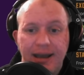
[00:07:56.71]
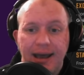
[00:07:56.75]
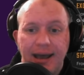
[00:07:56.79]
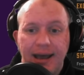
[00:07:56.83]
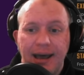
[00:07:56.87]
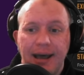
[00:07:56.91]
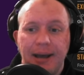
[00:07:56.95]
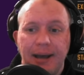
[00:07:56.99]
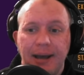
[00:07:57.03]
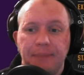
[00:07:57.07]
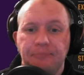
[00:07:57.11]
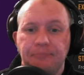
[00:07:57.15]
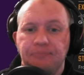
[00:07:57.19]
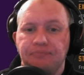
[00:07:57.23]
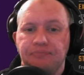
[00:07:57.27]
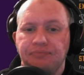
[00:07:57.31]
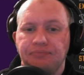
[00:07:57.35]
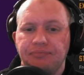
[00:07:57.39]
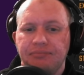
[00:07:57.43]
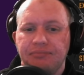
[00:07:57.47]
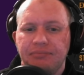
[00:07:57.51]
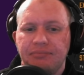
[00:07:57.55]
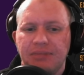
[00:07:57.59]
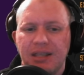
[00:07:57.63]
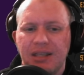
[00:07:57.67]
Um,
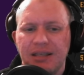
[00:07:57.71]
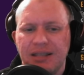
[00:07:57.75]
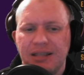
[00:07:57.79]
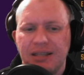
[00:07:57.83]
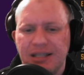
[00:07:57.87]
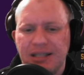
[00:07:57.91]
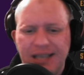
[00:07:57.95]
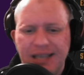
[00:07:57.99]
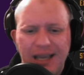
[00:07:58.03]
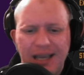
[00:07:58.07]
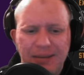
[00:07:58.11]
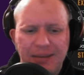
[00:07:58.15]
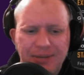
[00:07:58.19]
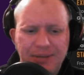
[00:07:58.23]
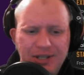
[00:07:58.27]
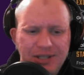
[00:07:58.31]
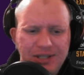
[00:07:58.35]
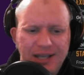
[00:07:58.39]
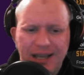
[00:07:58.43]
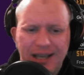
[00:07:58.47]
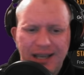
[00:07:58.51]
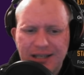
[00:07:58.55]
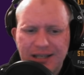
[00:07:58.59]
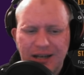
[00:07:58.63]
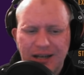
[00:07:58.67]
The team
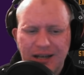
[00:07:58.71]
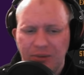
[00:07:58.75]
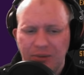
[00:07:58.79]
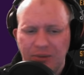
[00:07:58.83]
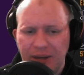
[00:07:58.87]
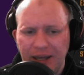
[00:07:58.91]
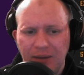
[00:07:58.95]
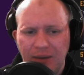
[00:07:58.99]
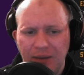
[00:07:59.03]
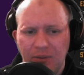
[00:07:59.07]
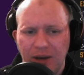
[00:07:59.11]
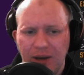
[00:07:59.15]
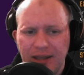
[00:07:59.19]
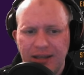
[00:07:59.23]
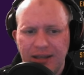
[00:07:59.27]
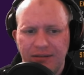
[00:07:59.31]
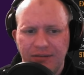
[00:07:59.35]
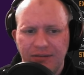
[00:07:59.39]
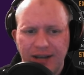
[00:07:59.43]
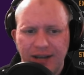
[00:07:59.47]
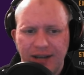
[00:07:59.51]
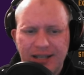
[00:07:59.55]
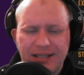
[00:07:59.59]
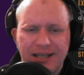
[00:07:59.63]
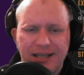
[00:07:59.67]
just isn't really worth
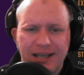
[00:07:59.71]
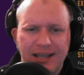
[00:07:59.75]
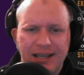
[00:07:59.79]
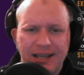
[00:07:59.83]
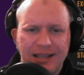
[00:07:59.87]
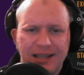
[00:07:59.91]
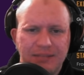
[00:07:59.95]
investing in.